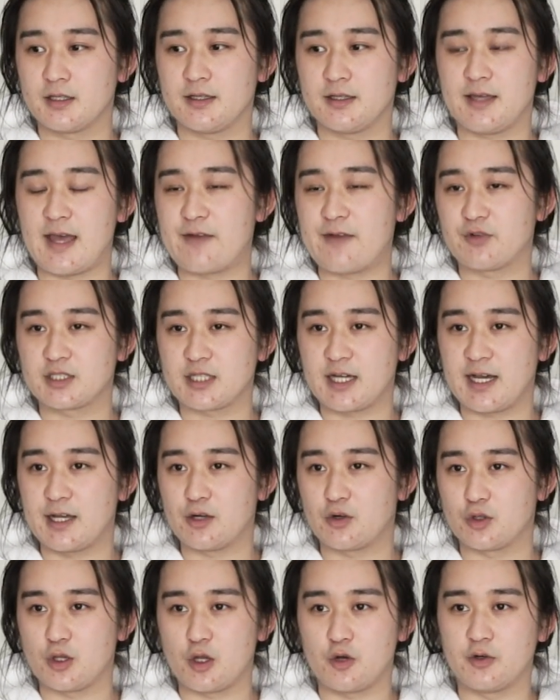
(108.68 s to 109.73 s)
average height
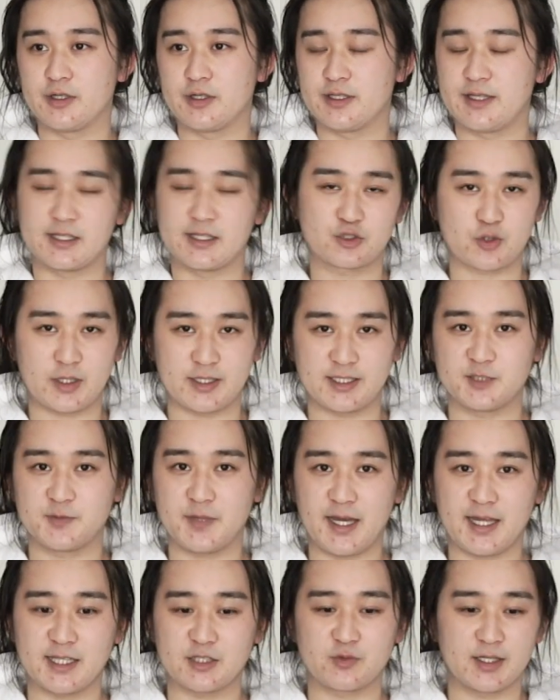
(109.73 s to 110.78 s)
or lower that's tried these
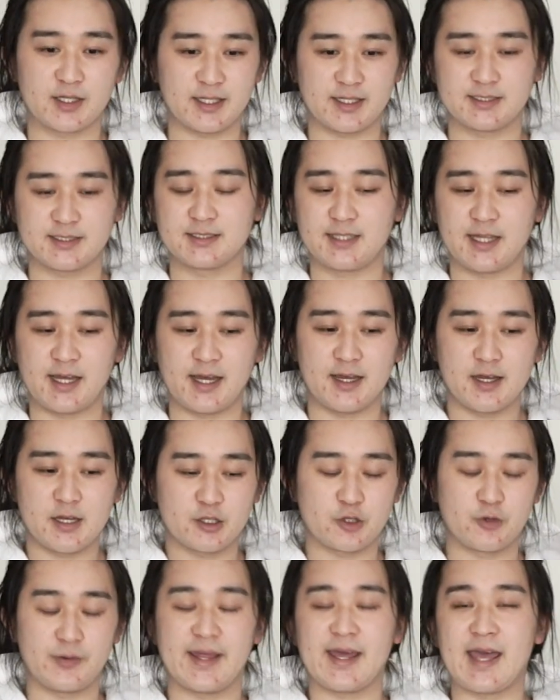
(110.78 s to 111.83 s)
pants realizes that
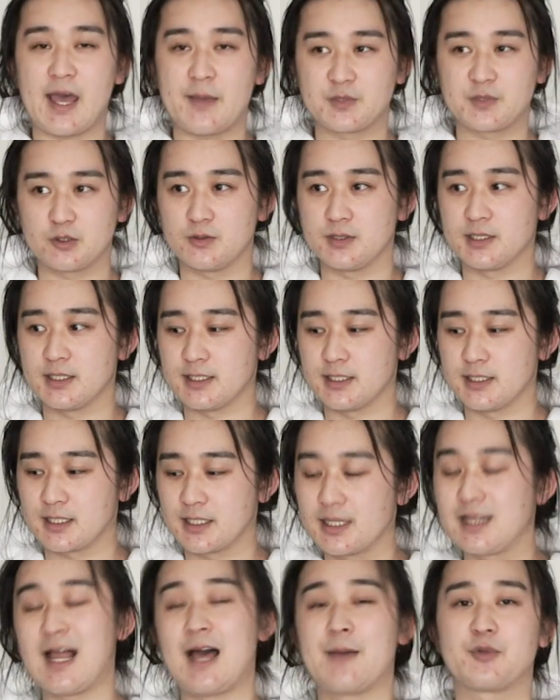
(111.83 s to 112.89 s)
they absolutely
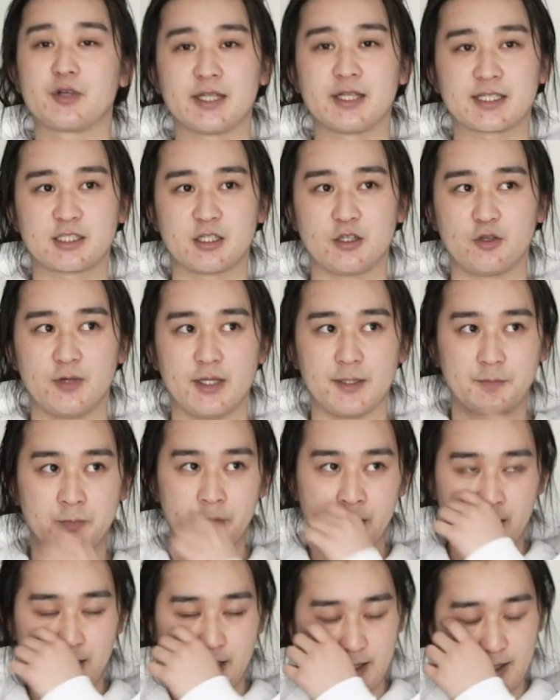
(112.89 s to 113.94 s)
clap your leg silhouette,
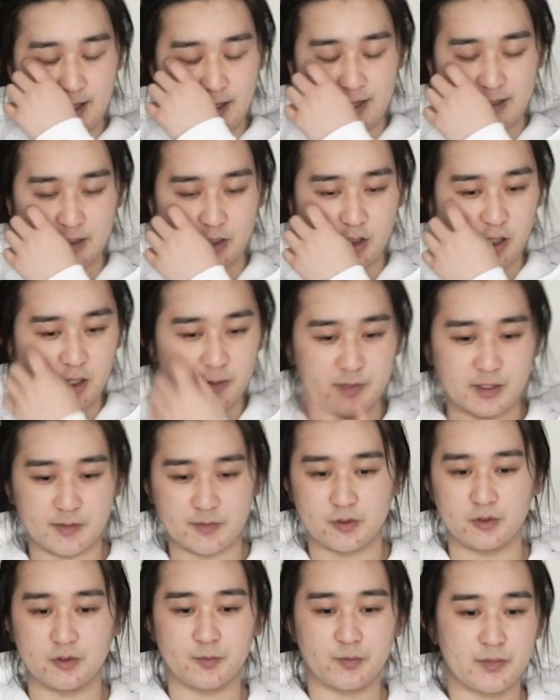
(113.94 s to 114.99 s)
and a lot of
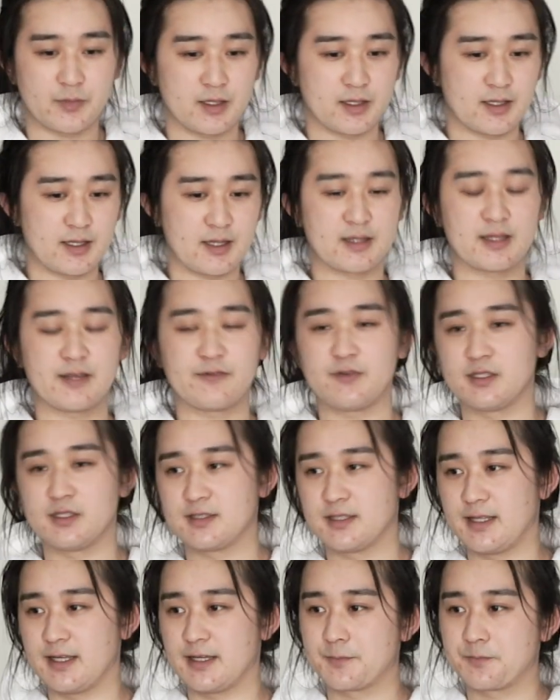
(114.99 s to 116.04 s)
people, in an effort to
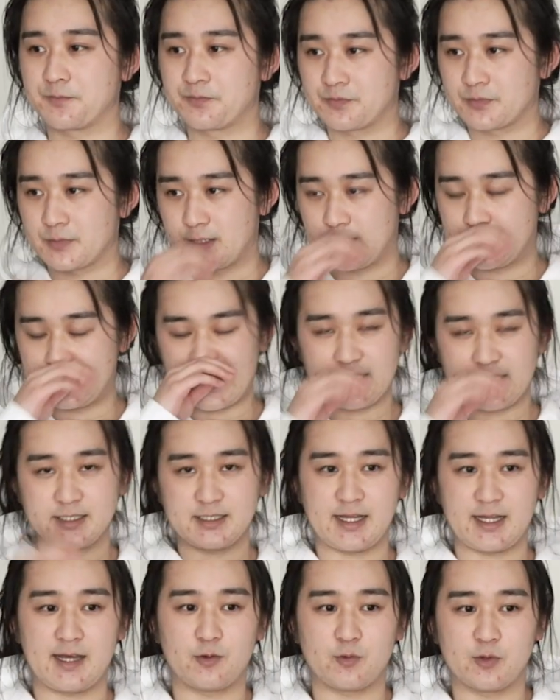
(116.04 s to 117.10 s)
like change
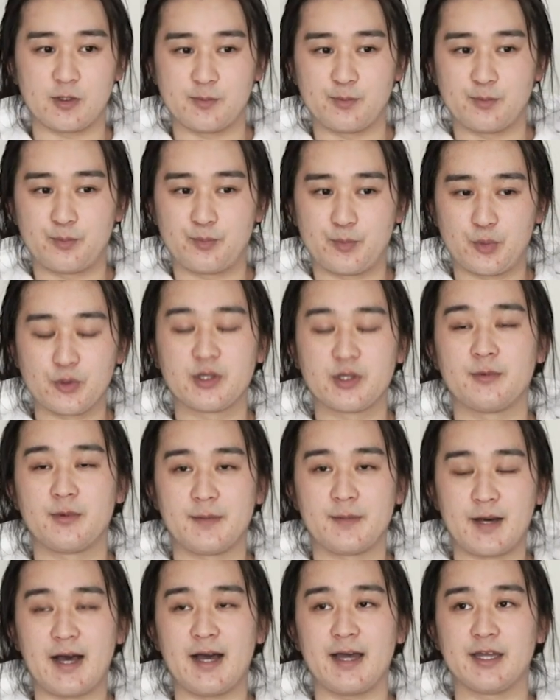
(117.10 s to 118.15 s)
that, will pull them
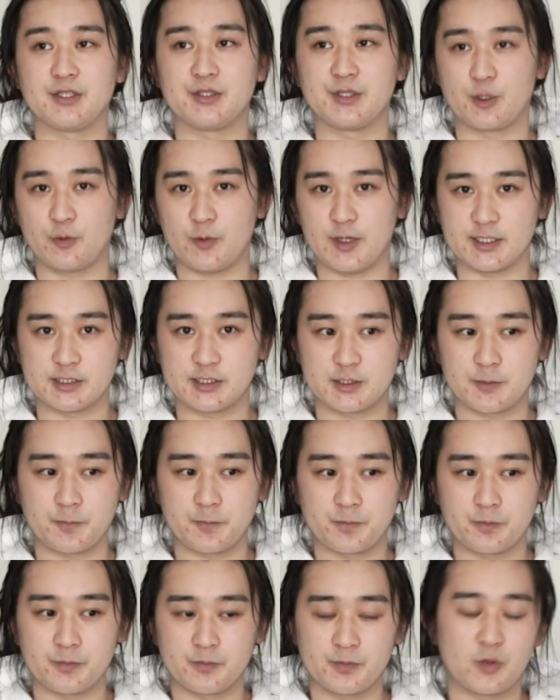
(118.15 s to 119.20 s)
up high to their waist.
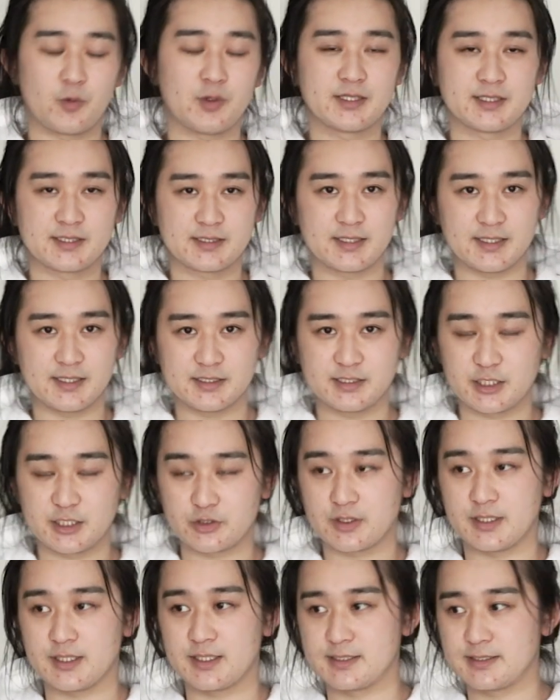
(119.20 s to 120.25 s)
But what this does
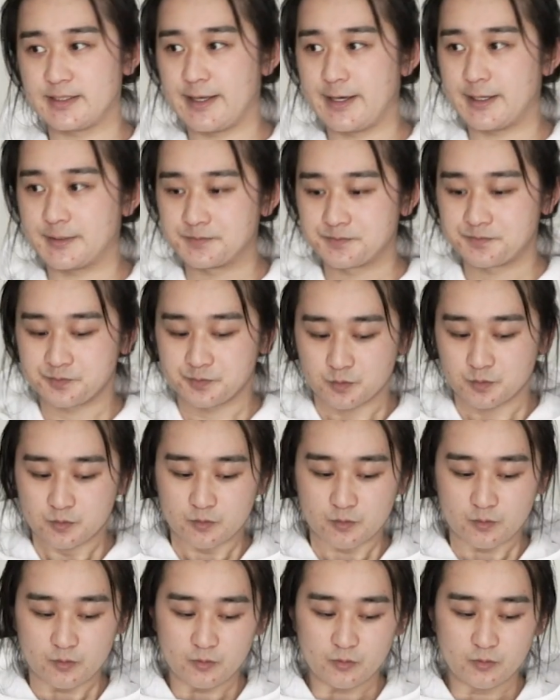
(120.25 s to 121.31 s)
generally is that
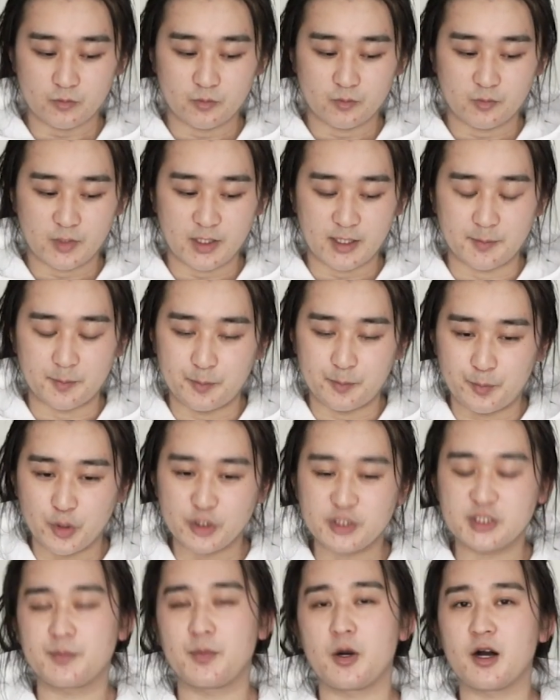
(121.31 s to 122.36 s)
it
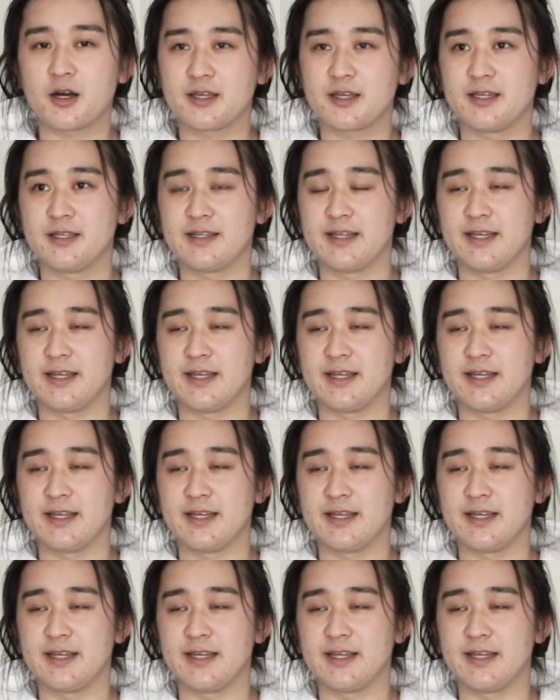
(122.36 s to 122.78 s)
puts the pocket in the